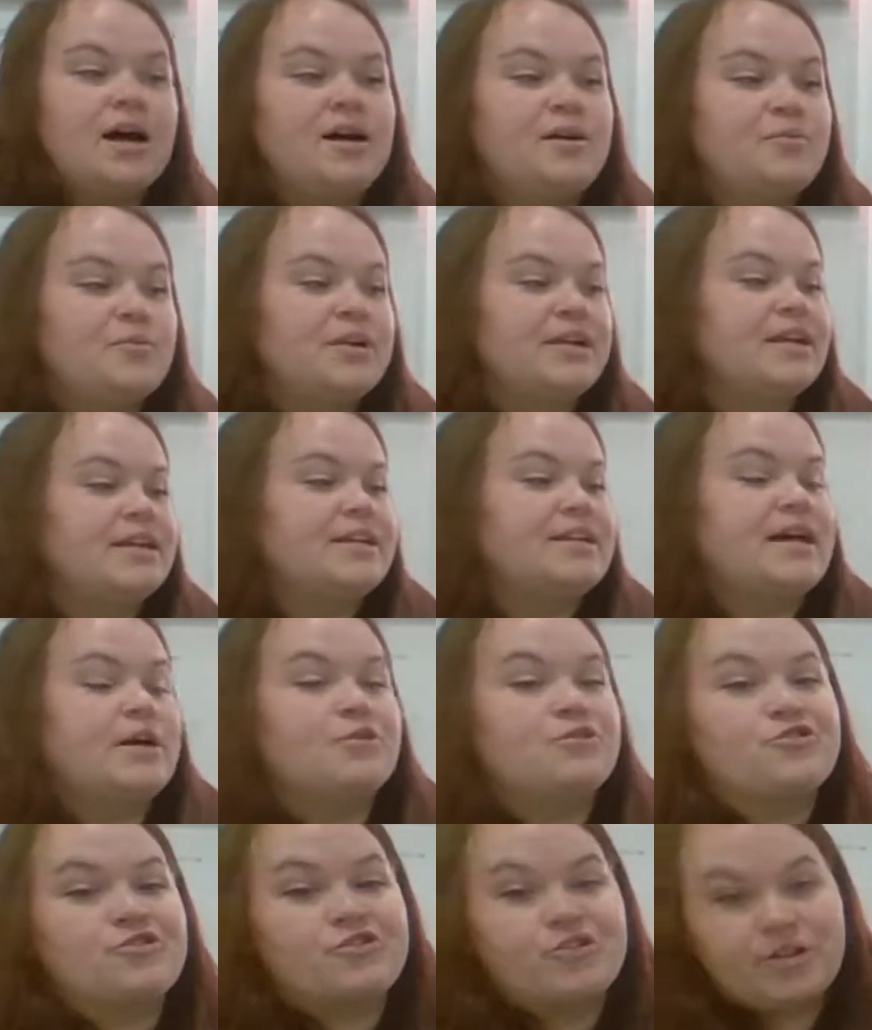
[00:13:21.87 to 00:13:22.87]
we can now
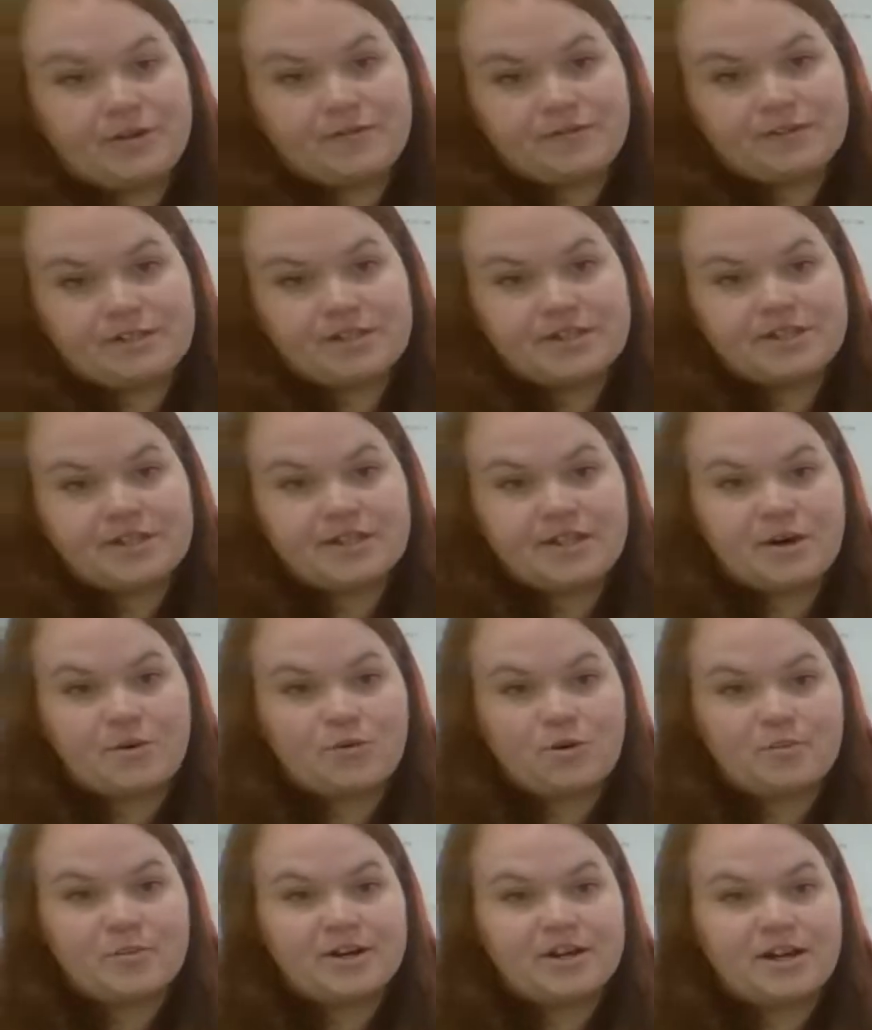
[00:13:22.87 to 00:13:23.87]
shift to that
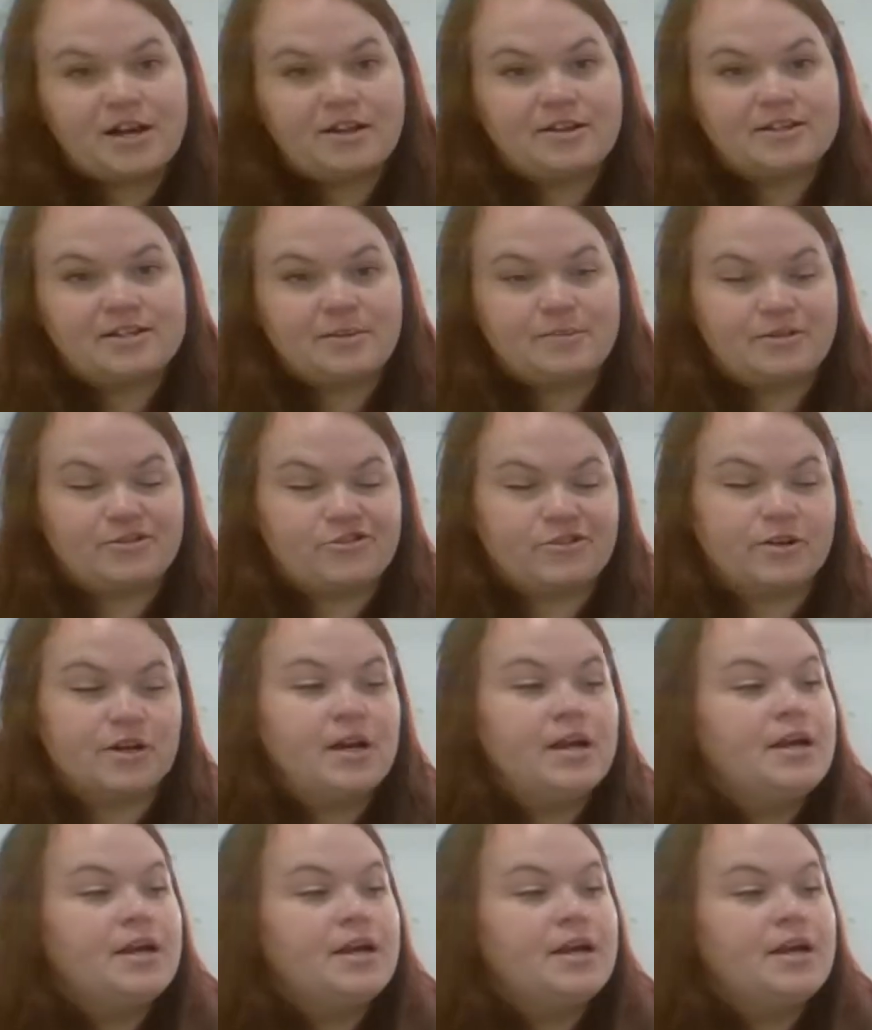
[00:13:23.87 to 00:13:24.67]
warmer color temperature.